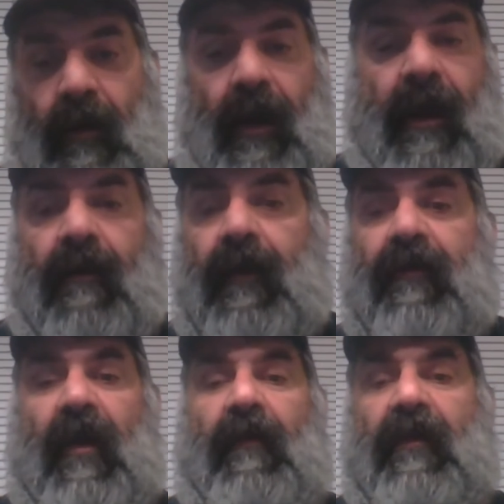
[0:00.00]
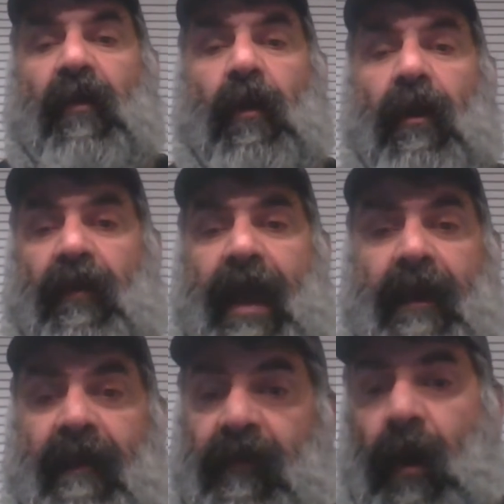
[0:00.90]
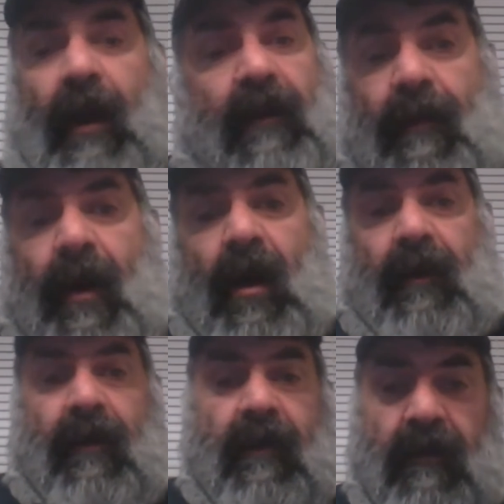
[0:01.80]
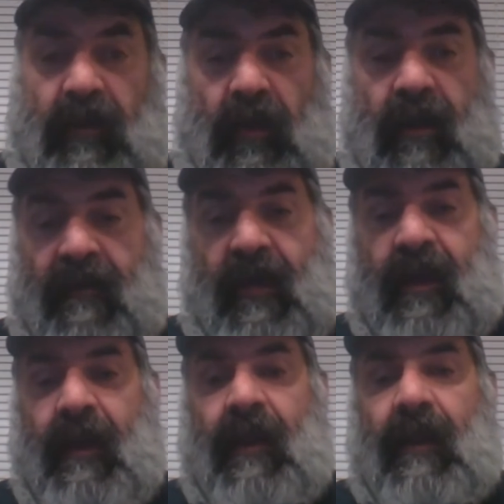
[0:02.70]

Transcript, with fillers: go ahead and re- retort on that if you want. Come on, you